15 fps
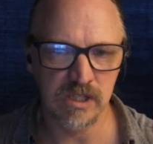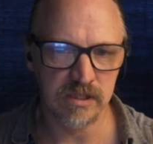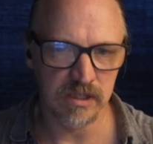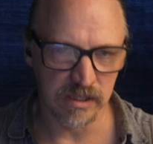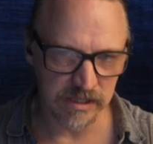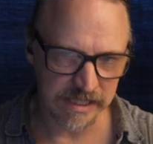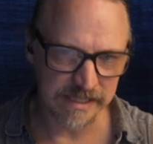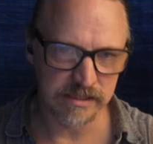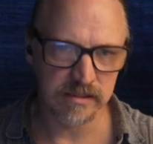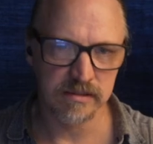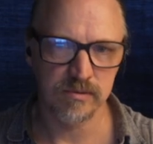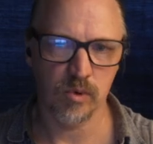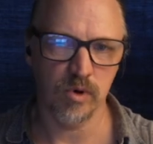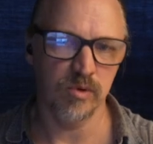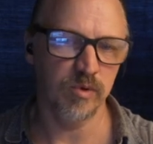delete
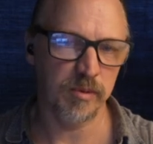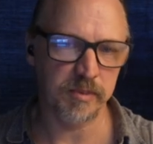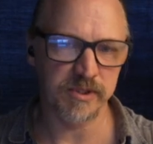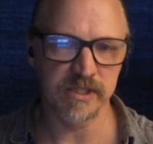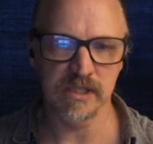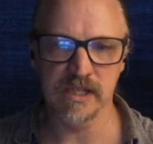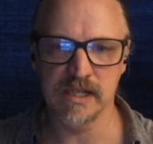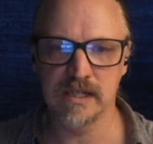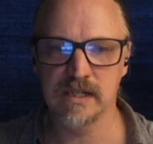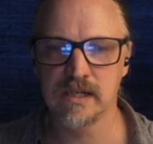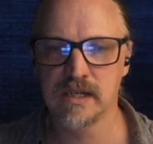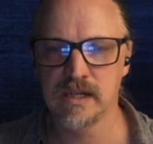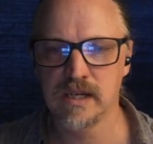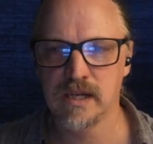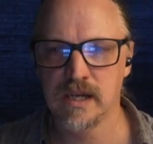or ripple delete.
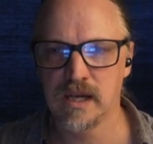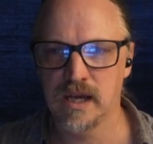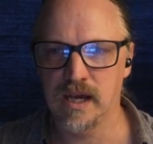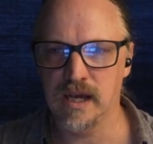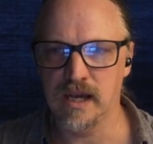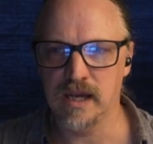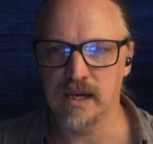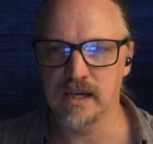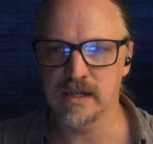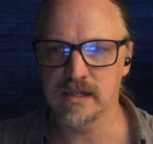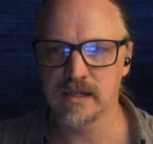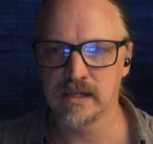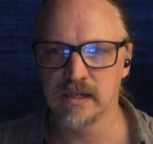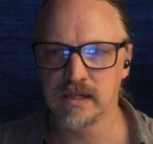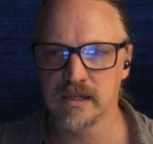And
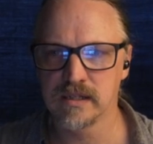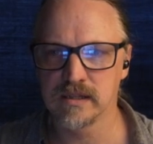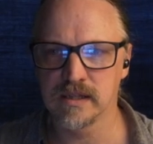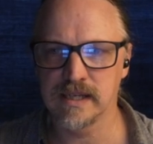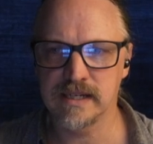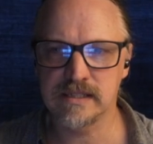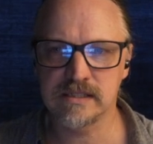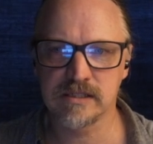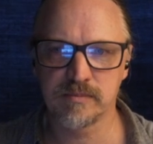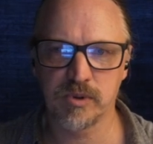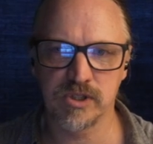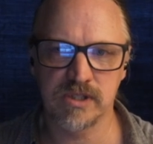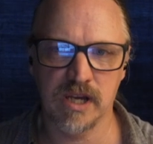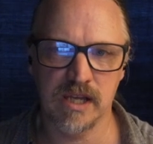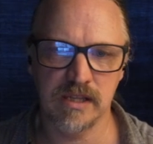let's
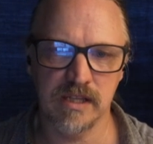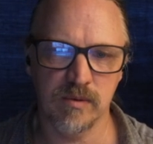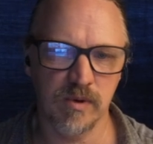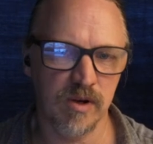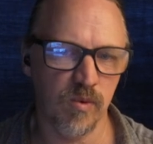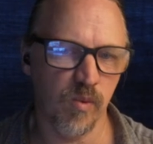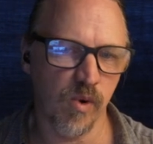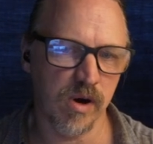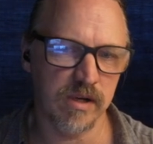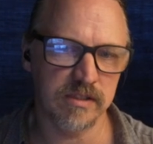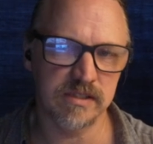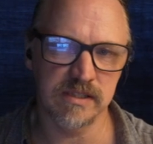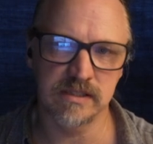pretend that we want to